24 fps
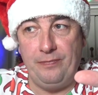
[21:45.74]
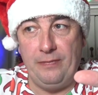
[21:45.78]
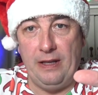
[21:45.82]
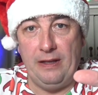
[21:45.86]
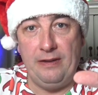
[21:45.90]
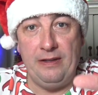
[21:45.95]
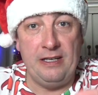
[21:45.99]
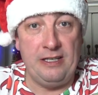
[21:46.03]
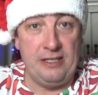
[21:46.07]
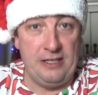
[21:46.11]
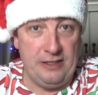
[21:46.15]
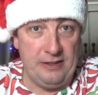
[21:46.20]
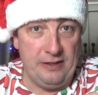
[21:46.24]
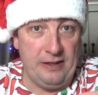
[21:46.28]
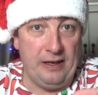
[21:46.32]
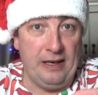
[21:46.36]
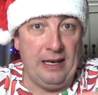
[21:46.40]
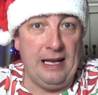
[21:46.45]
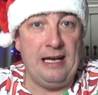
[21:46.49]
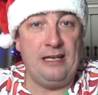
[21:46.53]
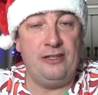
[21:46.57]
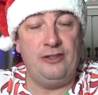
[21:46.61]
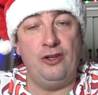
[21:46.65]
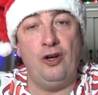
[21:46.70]
this is the
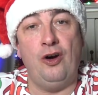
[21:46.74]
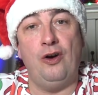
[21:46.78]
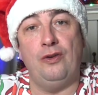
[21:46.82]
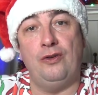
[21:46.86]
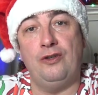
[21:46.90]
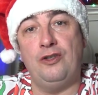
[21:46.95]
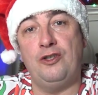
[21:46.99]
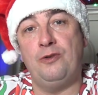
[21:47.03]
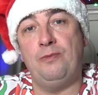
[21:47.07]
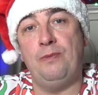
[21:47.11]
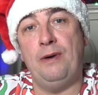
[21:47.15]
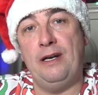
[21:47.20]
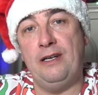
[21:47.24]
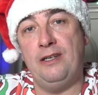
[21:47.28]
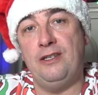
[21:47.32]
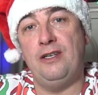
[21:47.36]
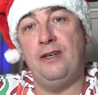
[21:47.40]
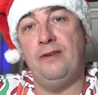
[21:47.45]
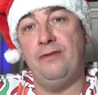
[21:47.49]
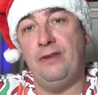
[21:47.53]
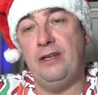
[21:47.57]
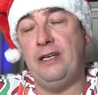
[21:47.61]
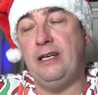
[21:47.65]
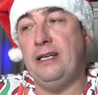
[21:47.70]
last hot and
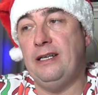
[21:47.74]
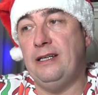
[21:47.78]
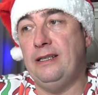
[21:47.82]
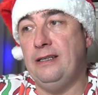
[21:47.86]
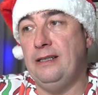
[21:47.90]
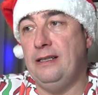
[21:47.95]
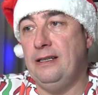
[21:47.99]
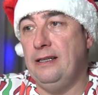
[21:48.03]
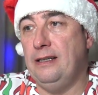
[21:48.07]
spicy of the year.